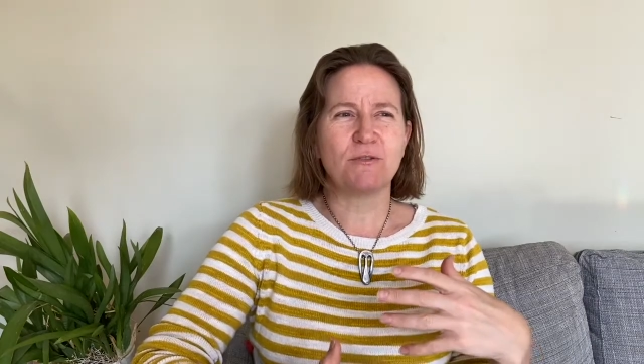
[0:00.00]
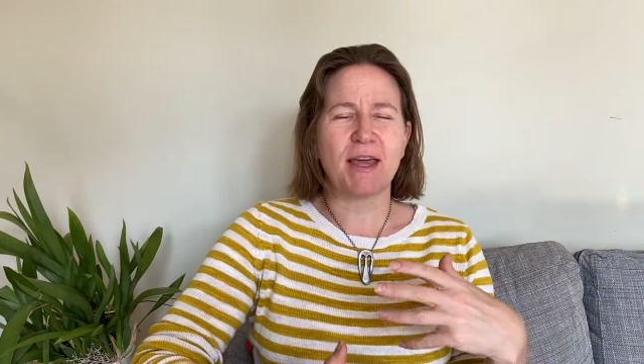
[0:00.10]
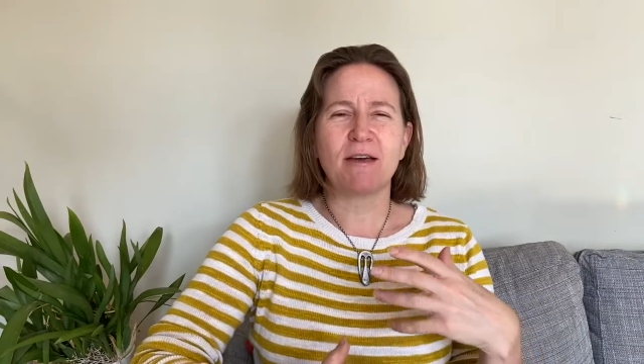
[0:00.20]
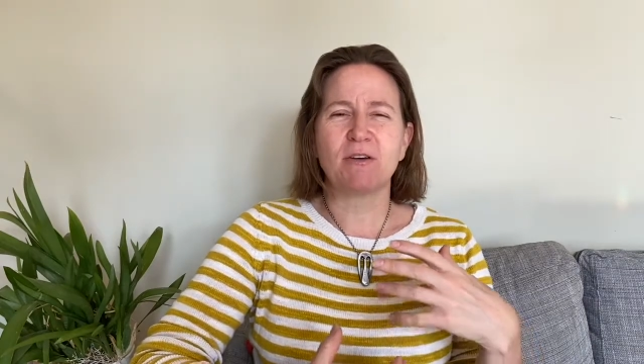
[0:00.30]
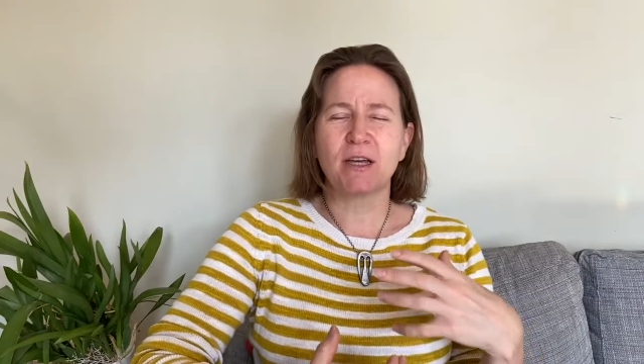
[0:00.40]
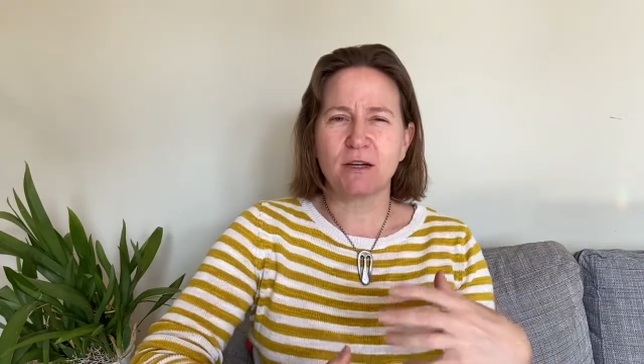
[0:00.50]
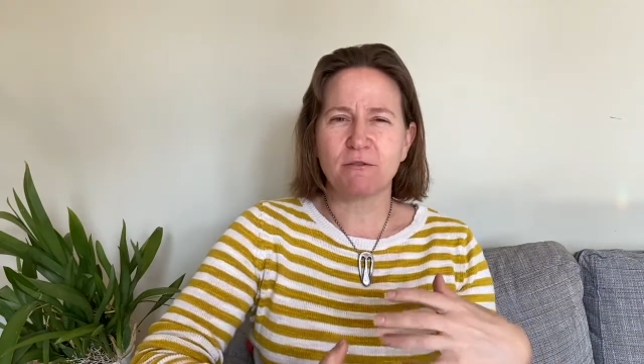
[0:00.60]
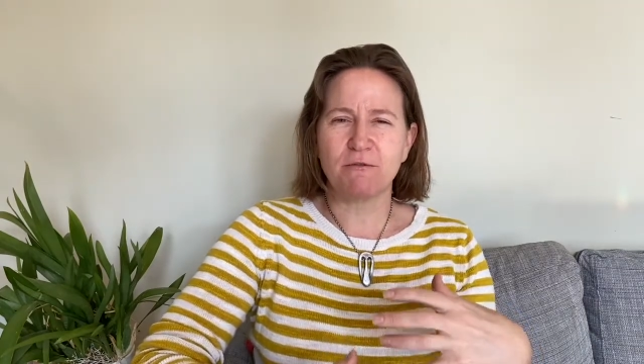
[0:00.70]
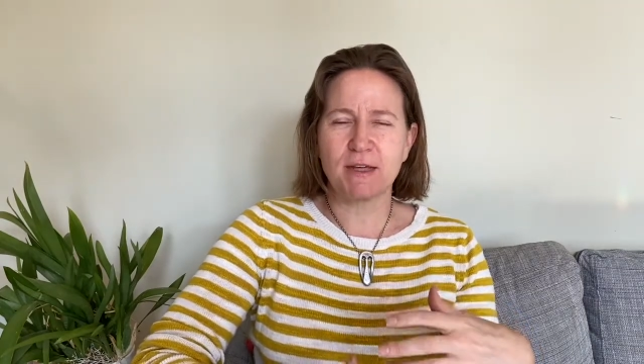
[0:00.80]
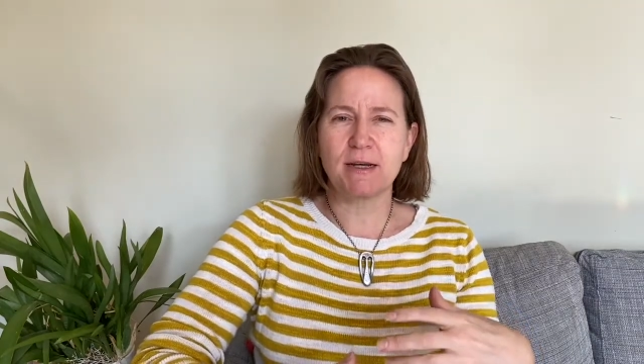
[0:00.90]
they have a gut
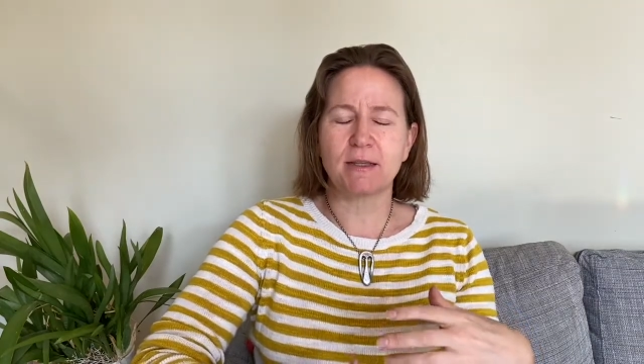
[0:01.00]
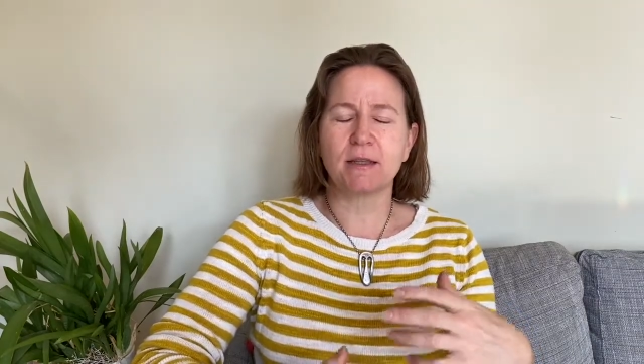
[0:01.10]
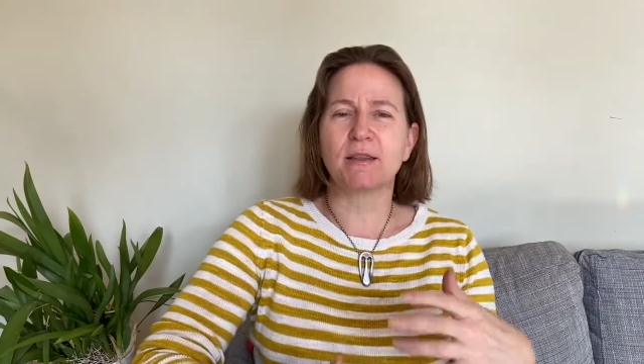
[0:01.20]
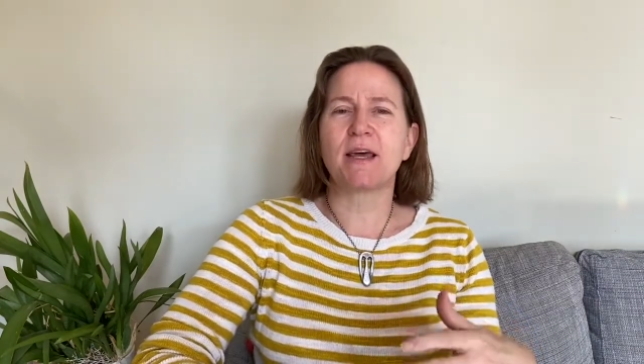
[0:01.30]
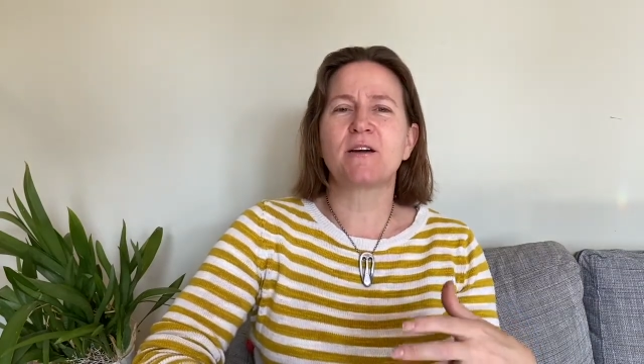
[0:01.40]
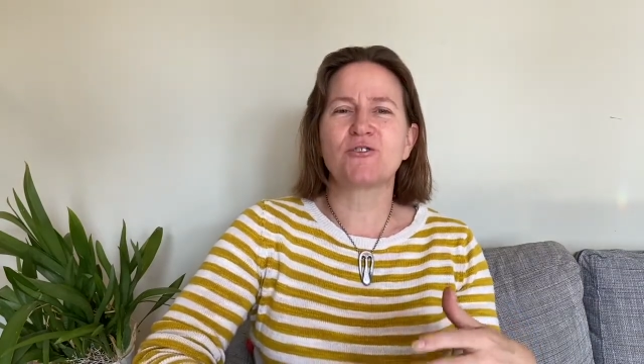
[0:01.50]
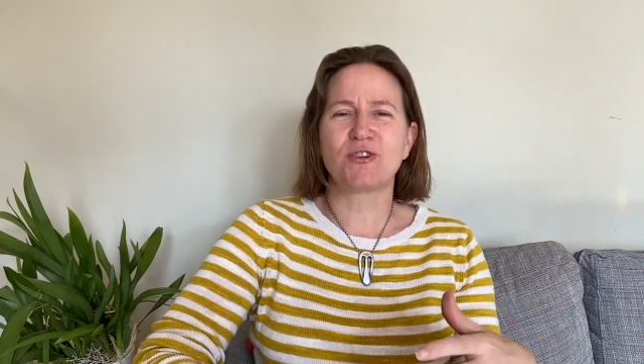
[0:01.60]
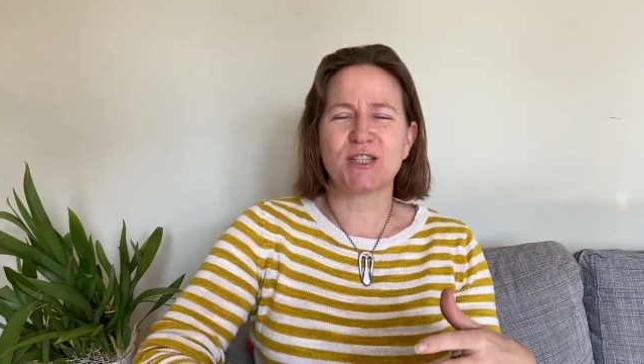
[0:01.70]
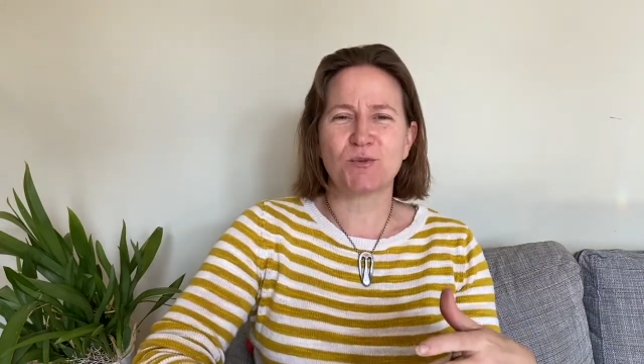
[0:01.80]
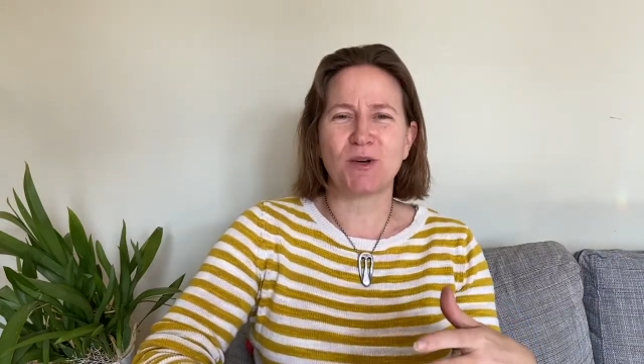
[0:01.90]
feeling that they are
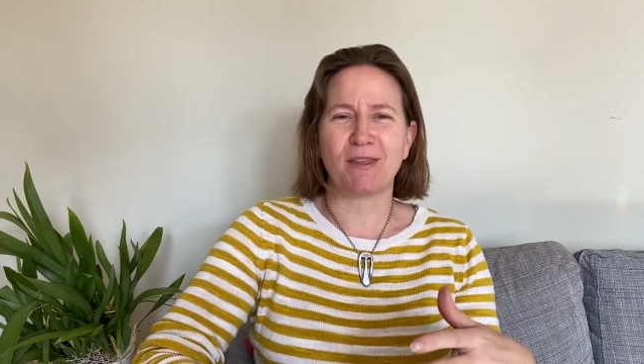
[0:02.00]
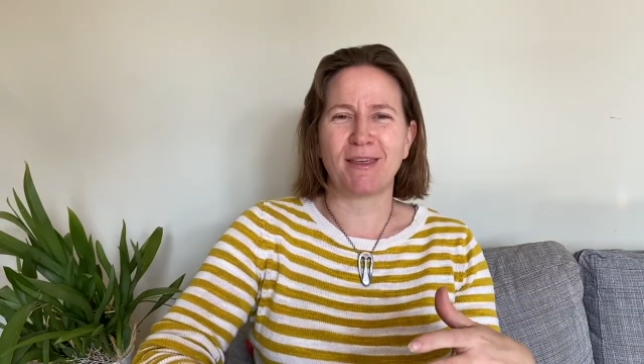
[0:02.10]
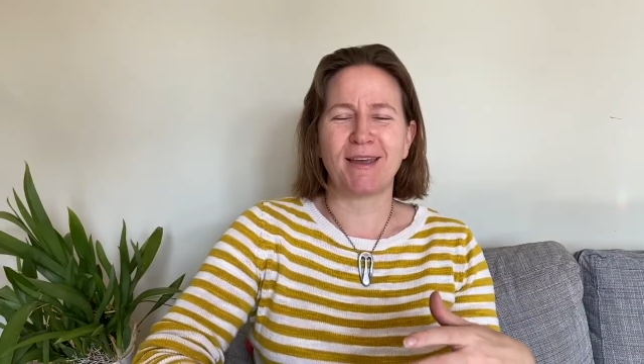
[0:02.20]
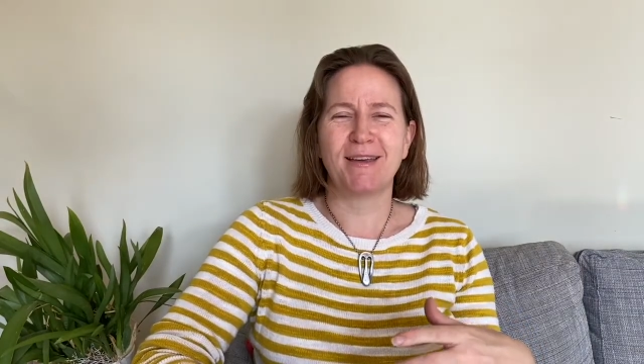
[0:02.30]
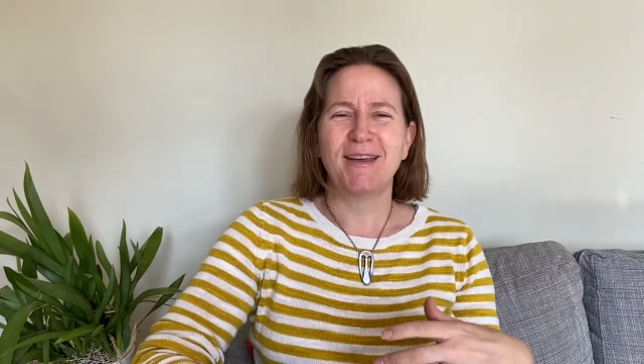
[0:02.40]
trustworthy.